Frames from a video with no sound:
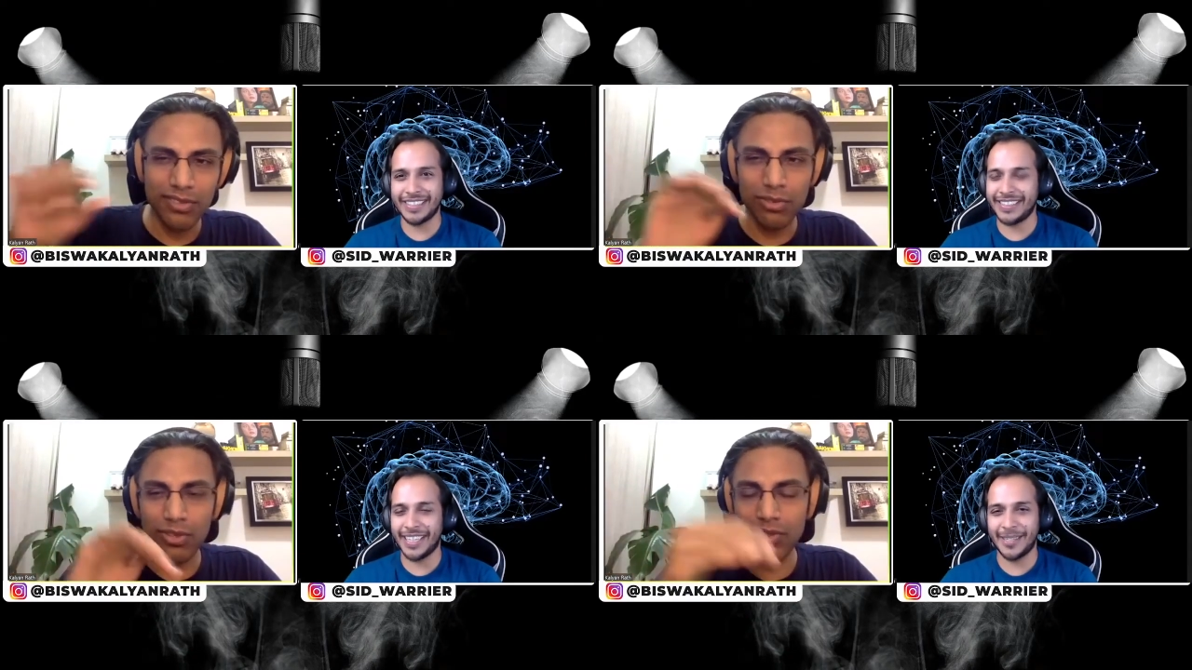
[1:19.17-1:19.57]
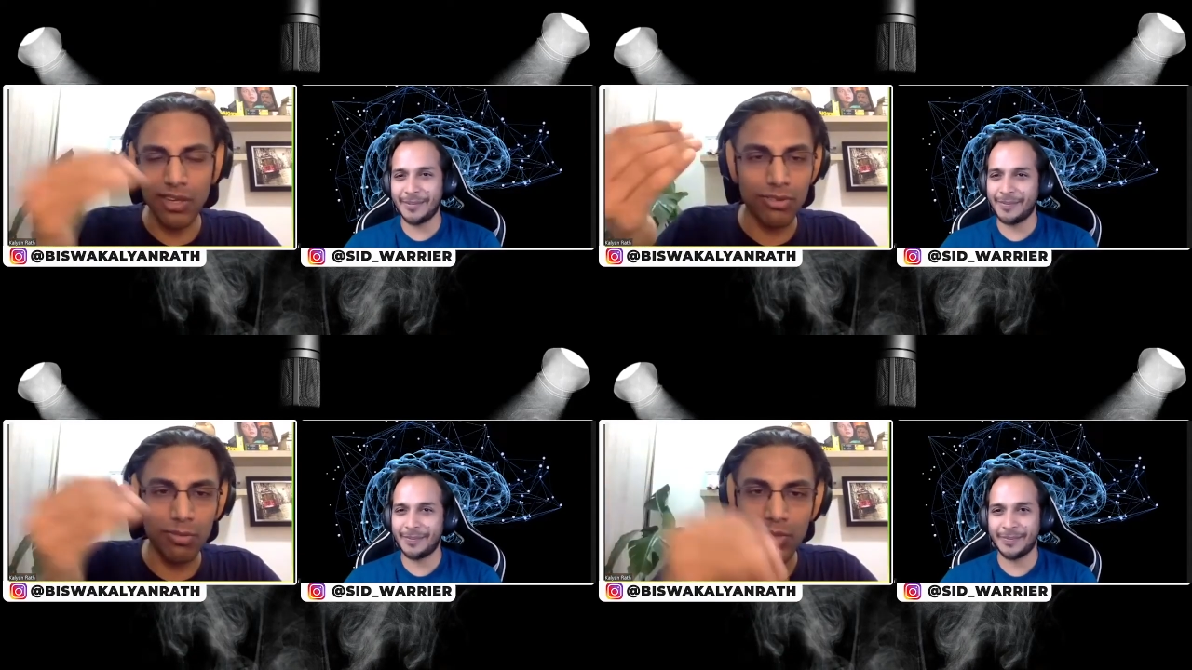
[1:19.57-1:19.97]
Speaker 1: So yes. The
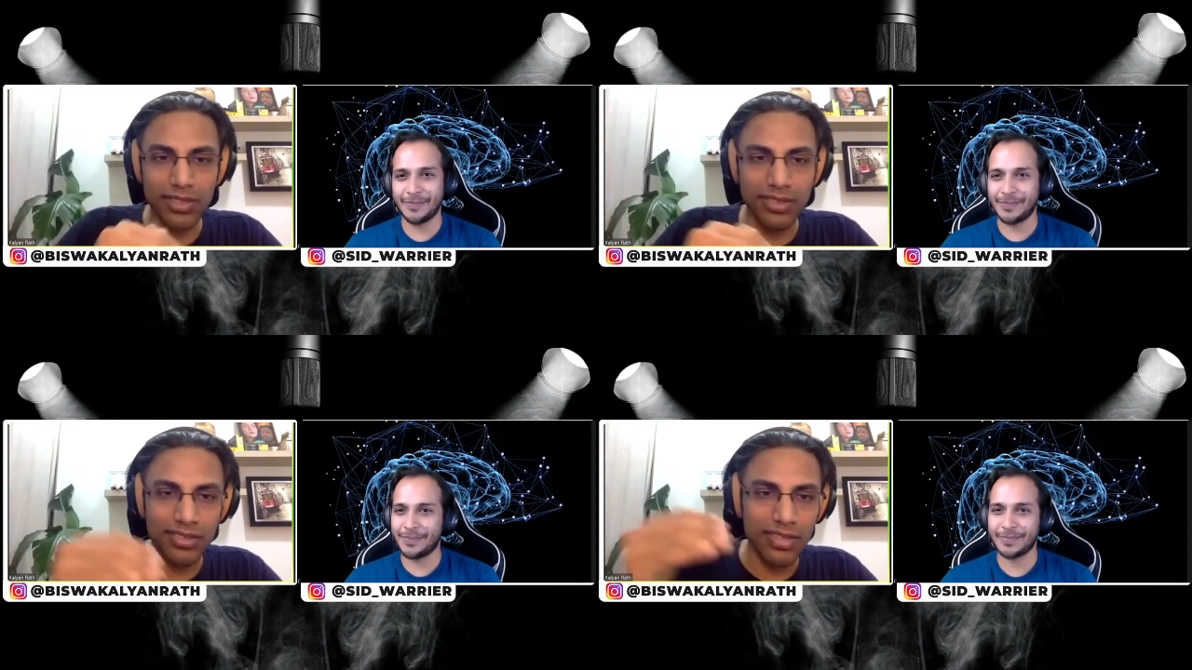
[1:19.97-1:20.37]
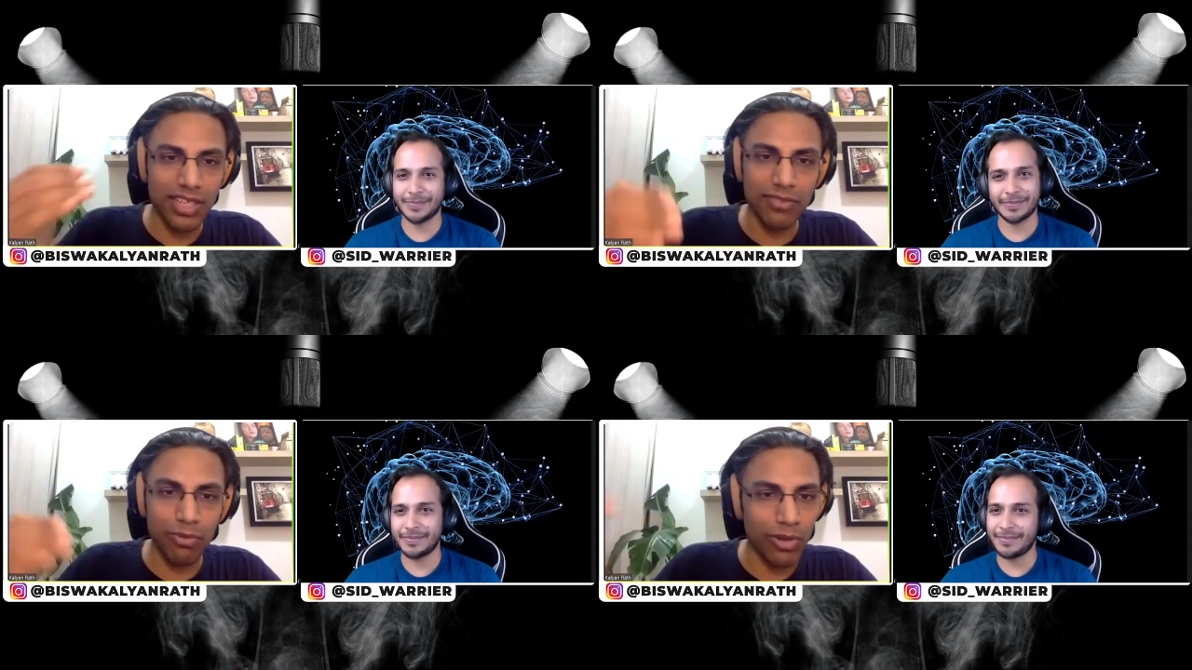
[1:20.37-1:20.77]
solution will be
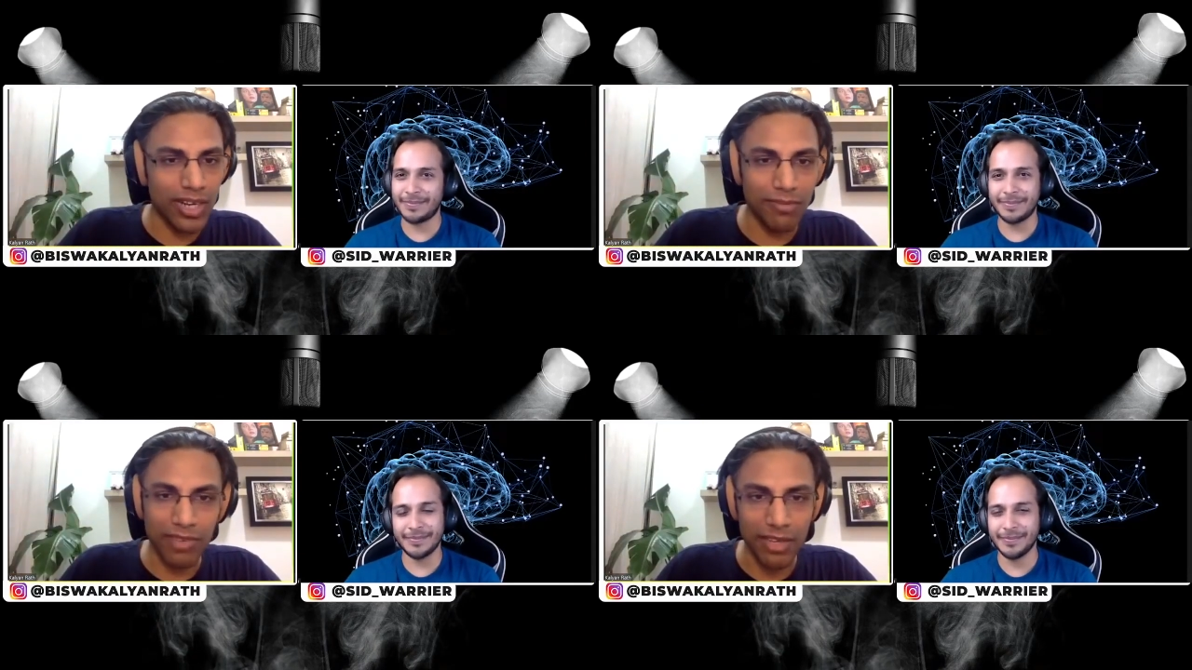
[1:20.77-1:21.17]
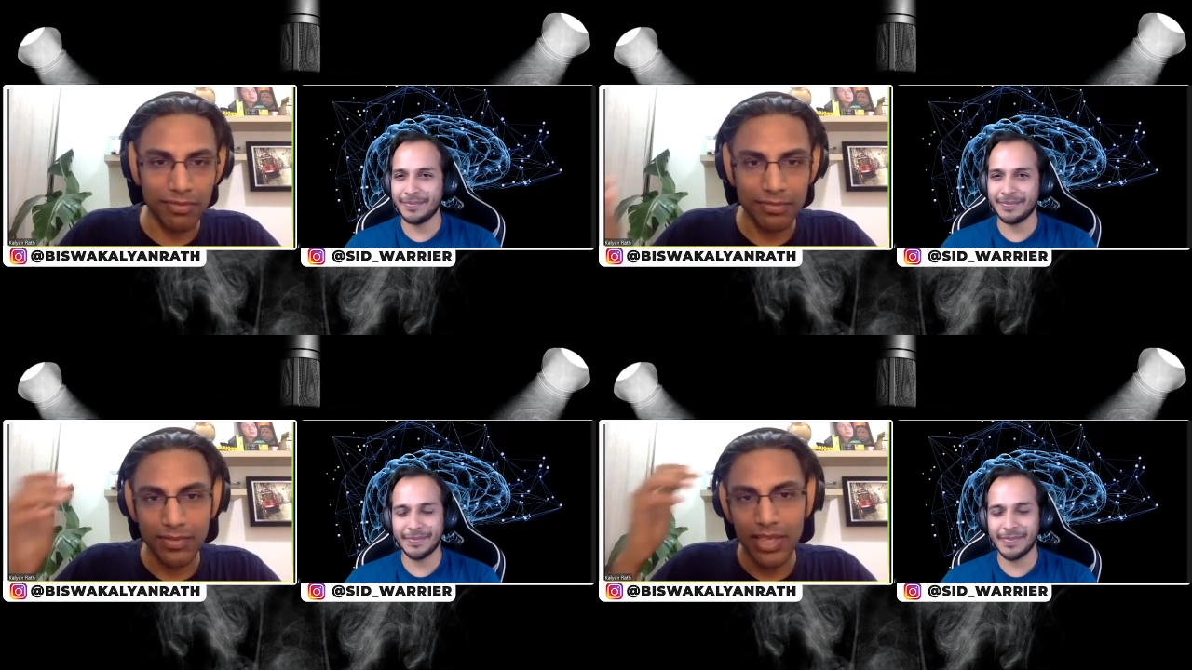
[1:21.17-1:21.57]
3, 4 and
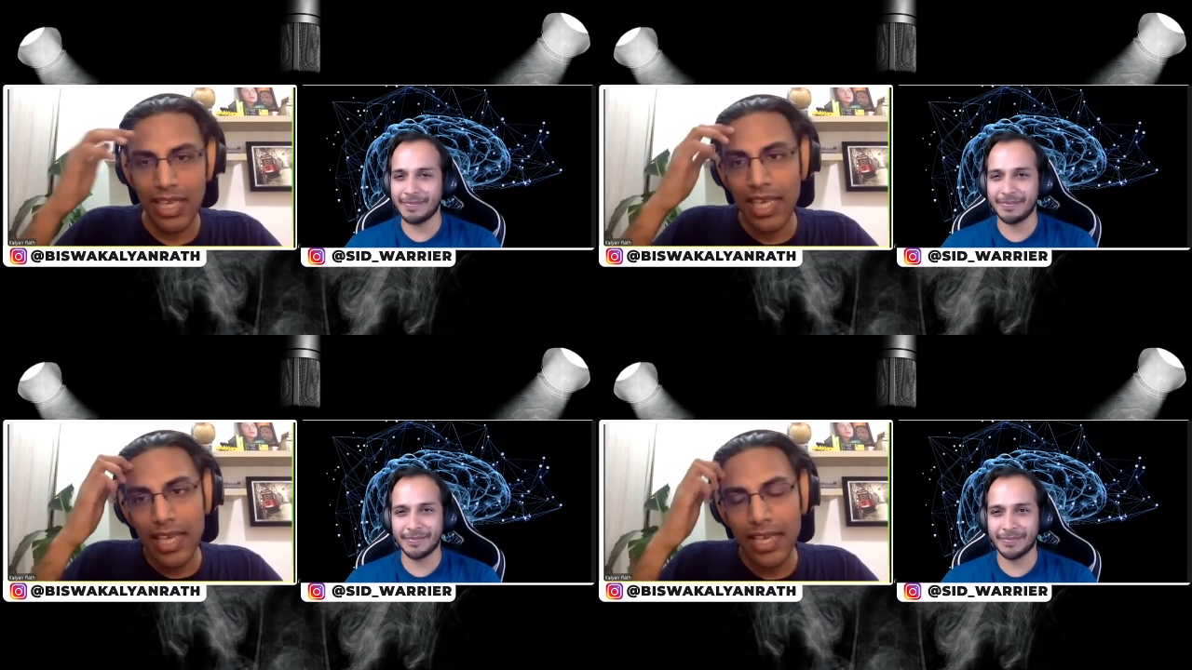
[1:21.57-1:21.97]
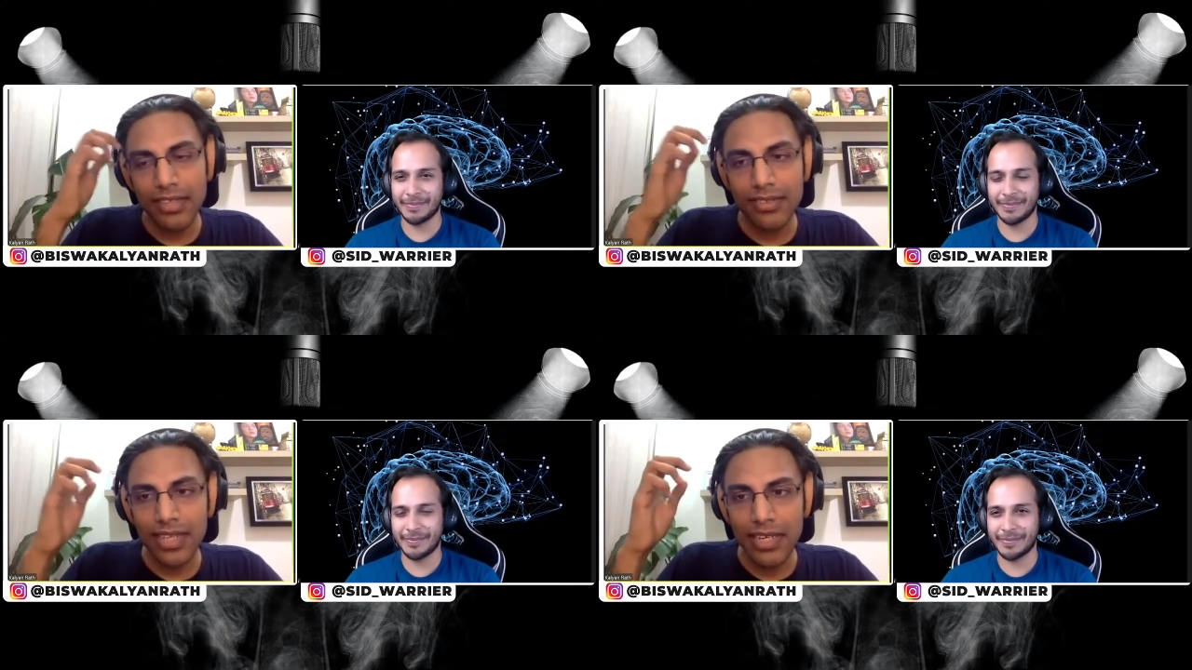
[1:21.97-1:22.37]
5.
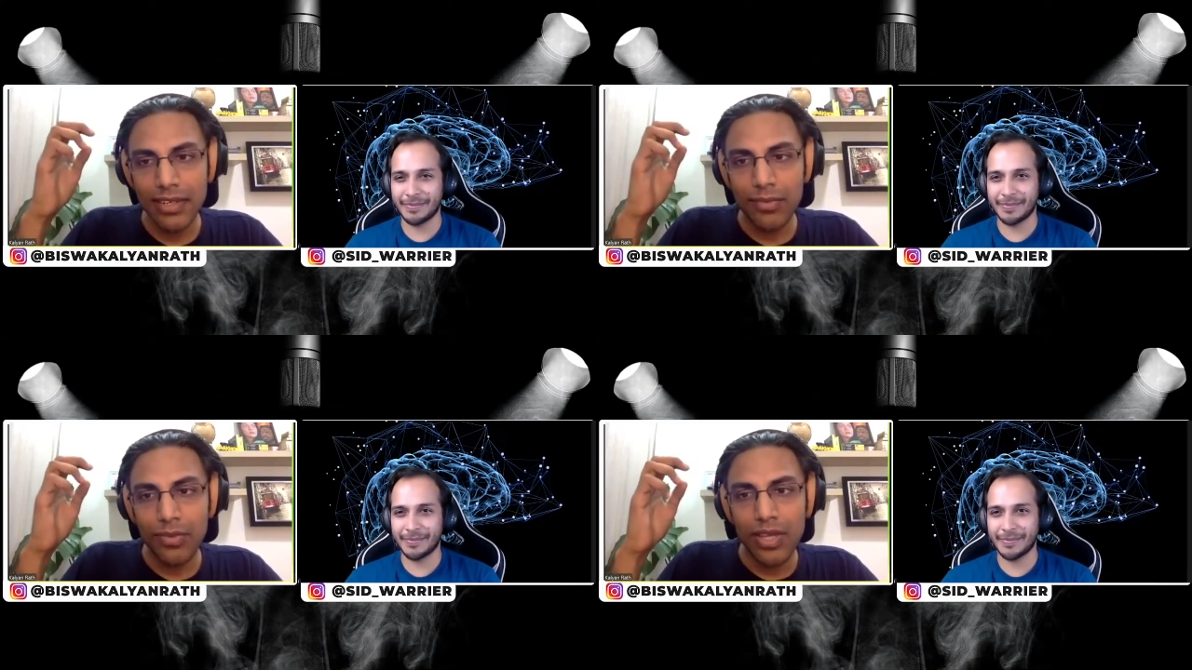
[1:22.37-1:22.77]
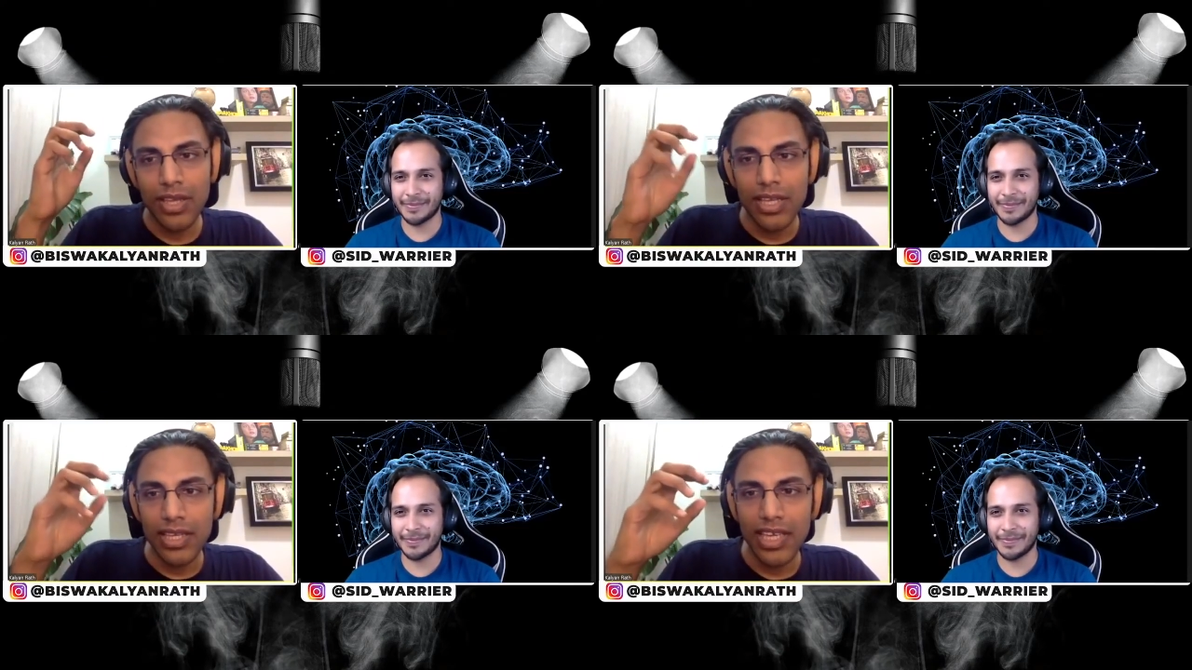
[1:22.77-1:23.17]
He said,
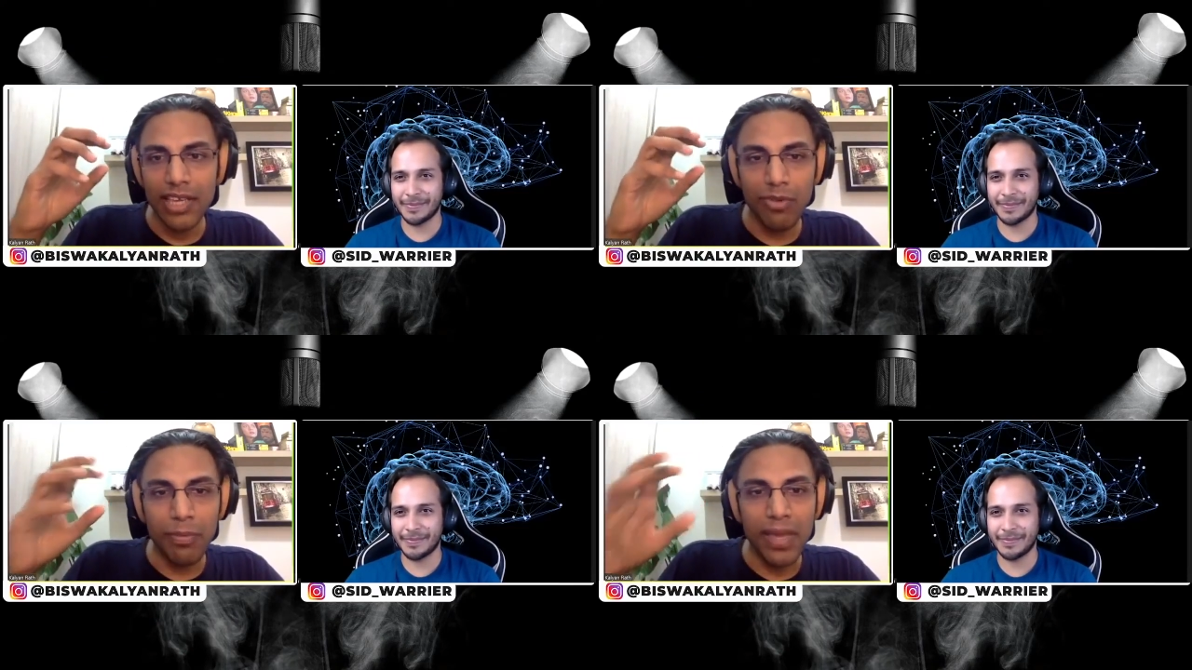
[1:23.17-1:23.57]
if you